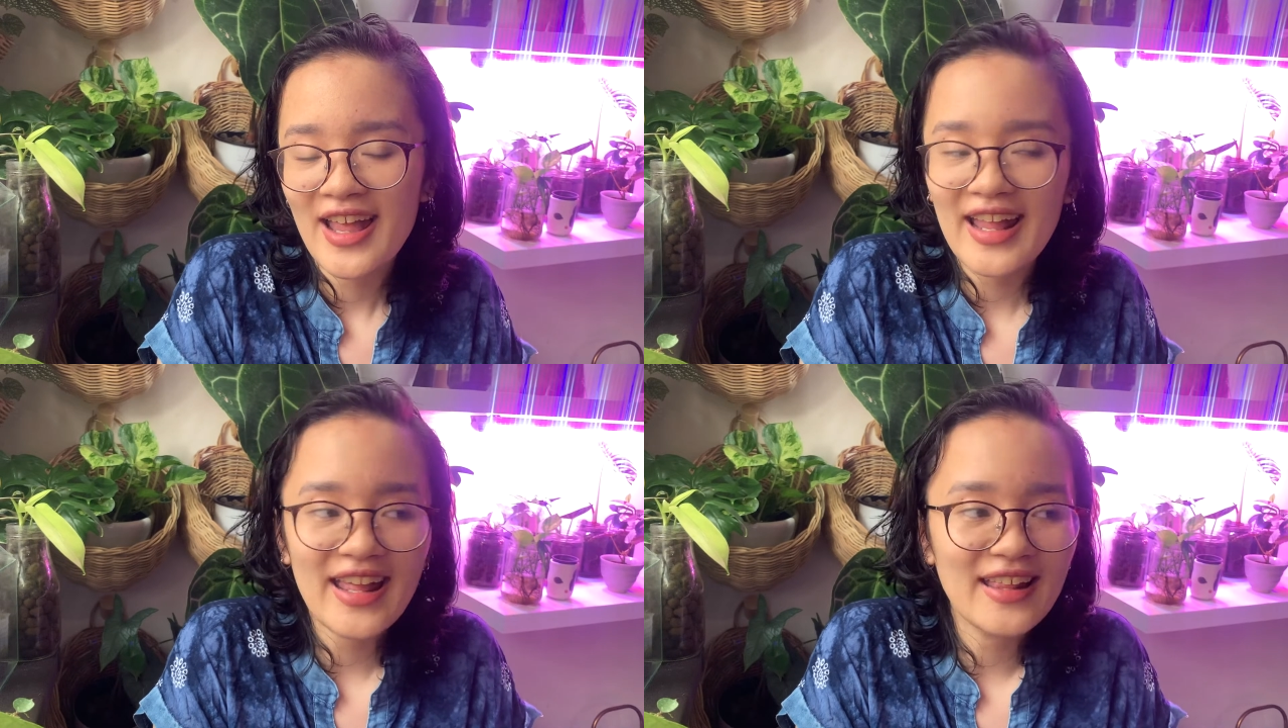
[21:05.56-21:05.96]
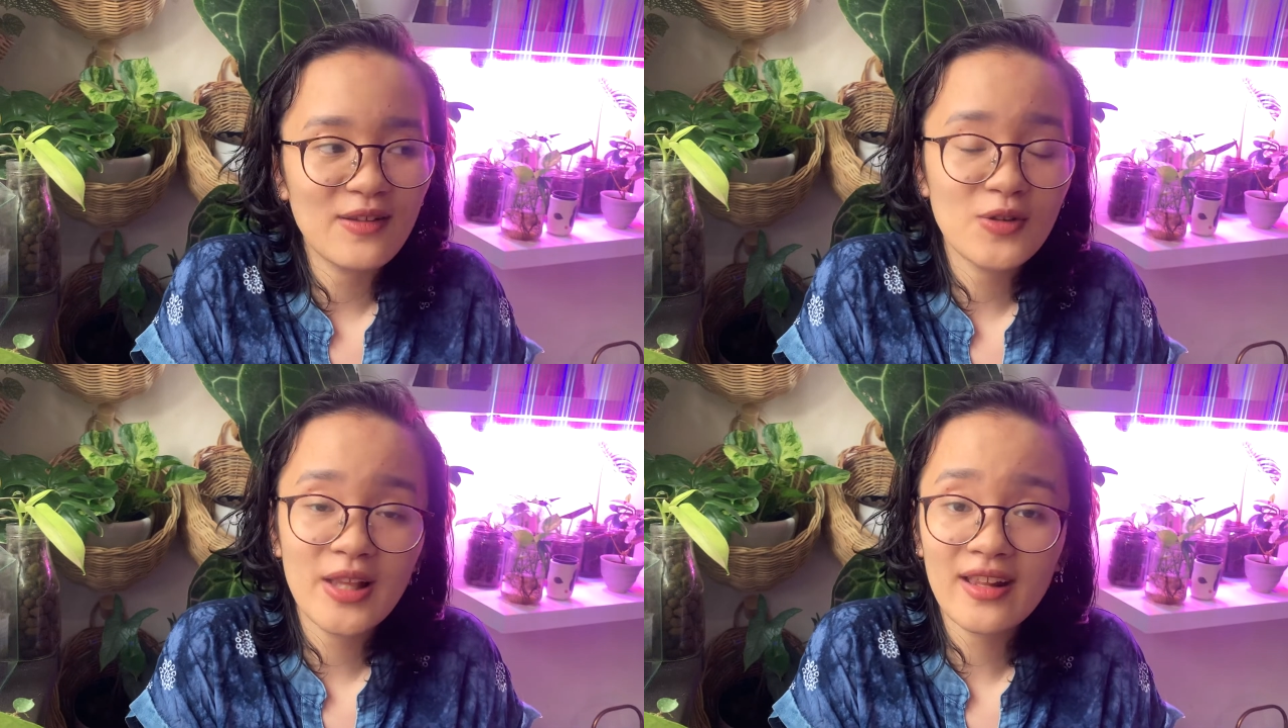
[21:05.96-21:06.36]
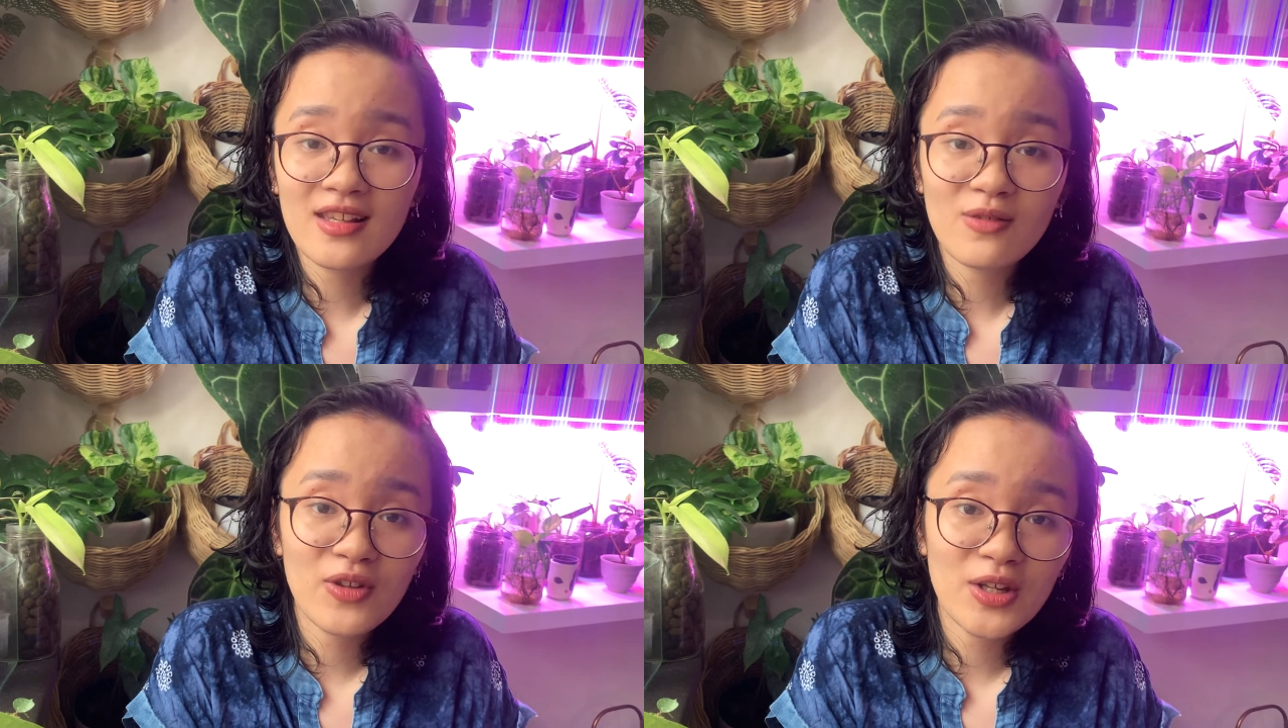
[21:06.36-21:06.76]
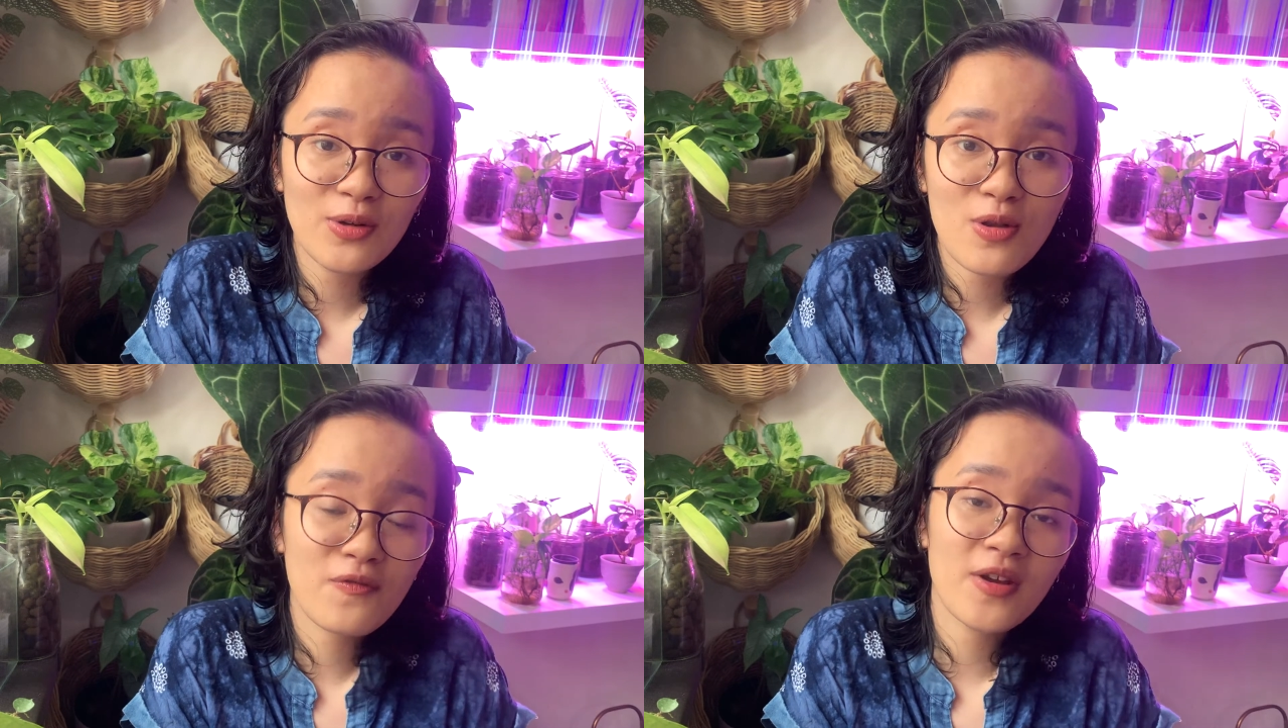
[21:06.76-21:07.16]
And if you like this video,
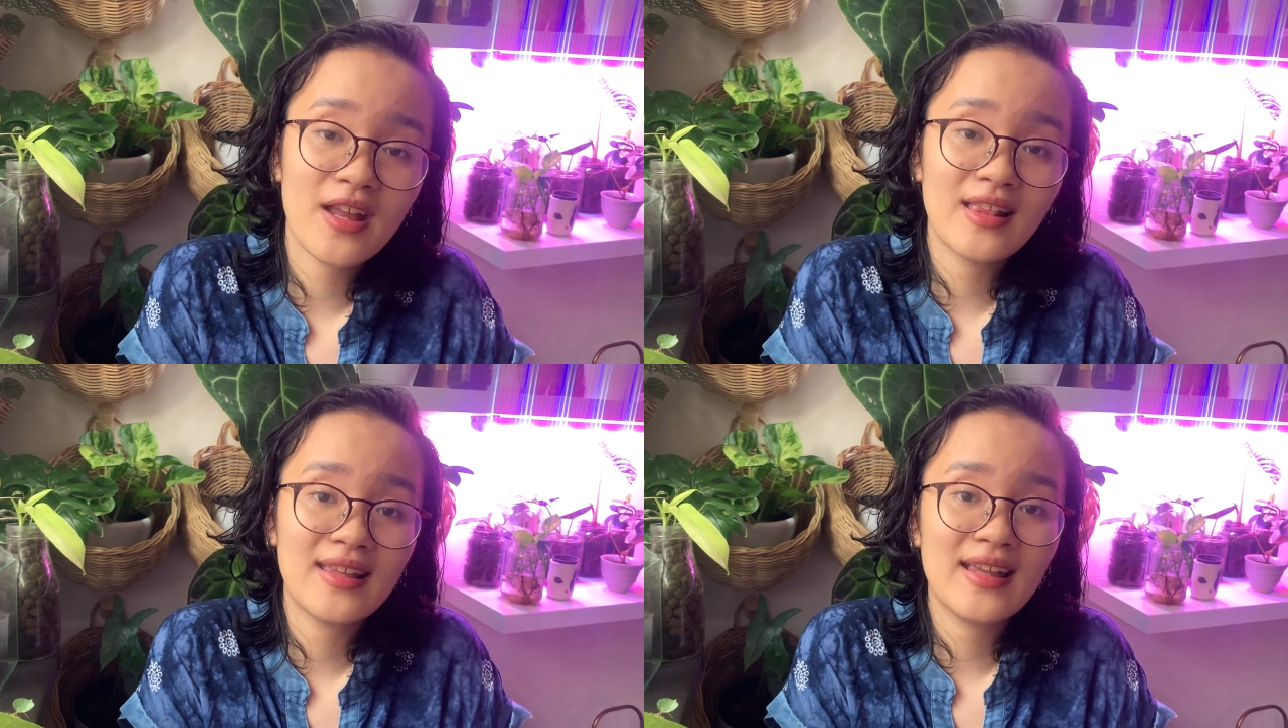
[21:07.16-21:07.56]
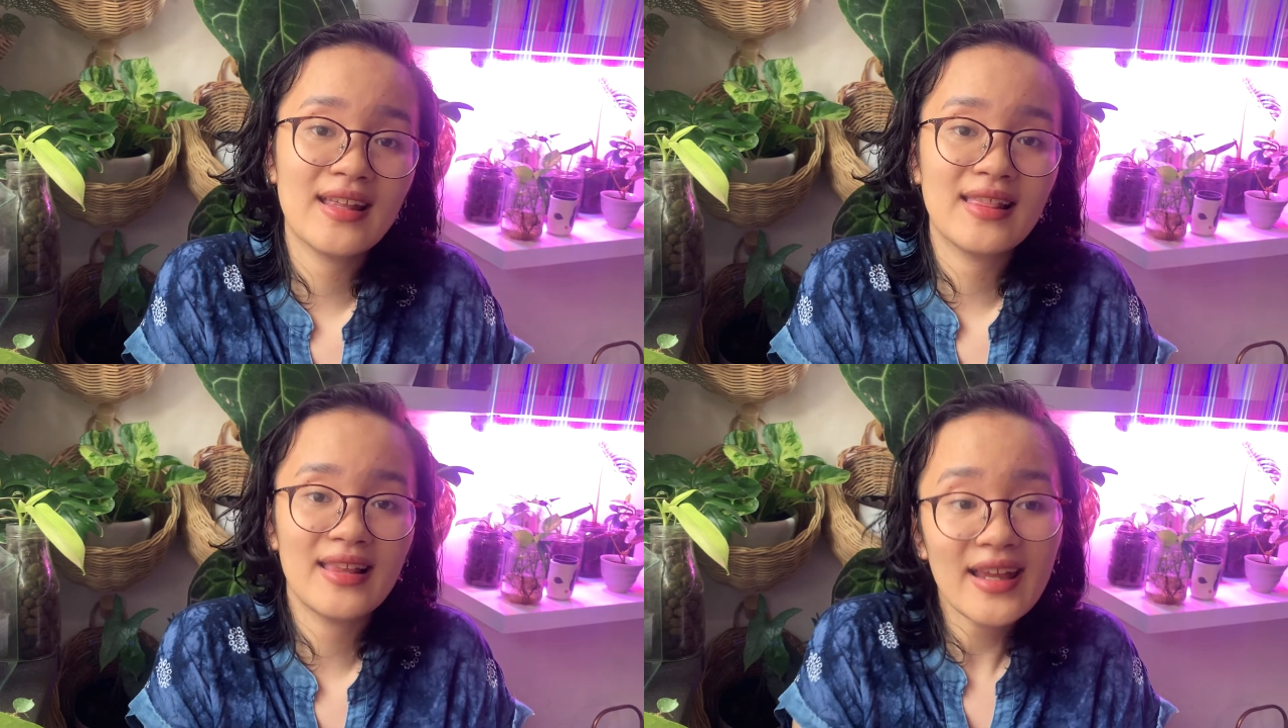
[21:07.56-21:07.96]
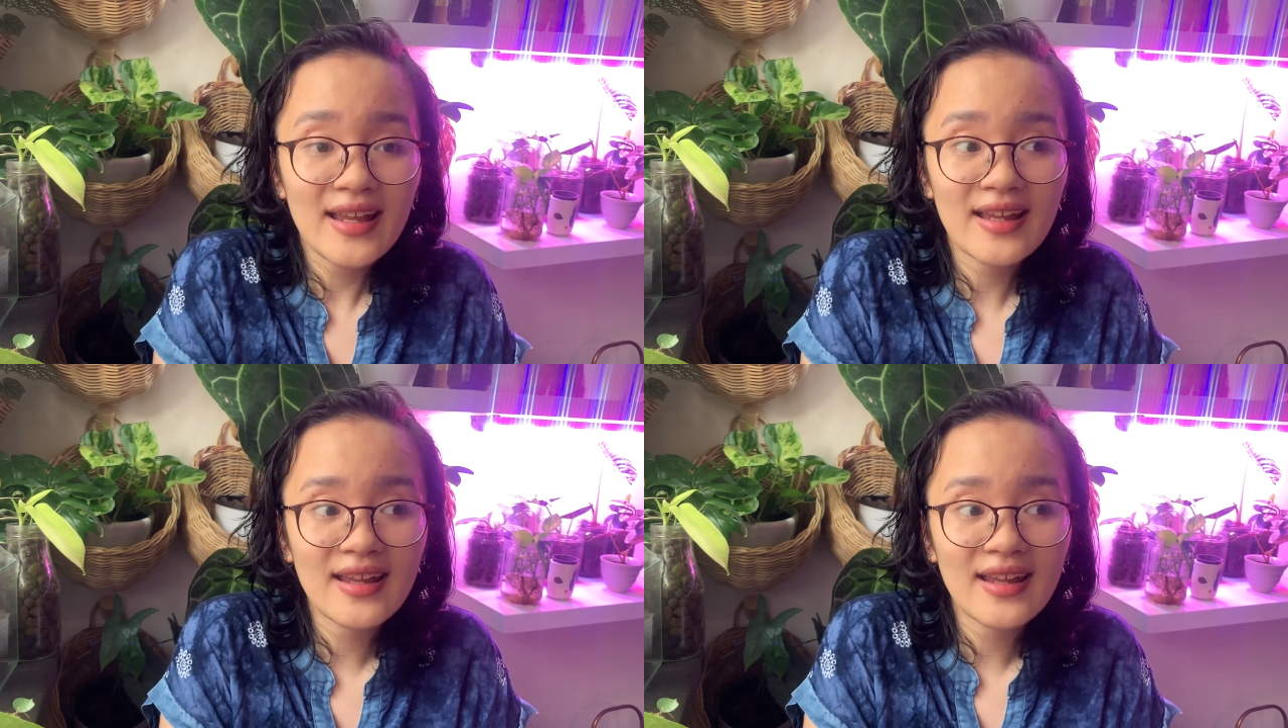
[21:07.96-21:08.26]
don't forget to hit like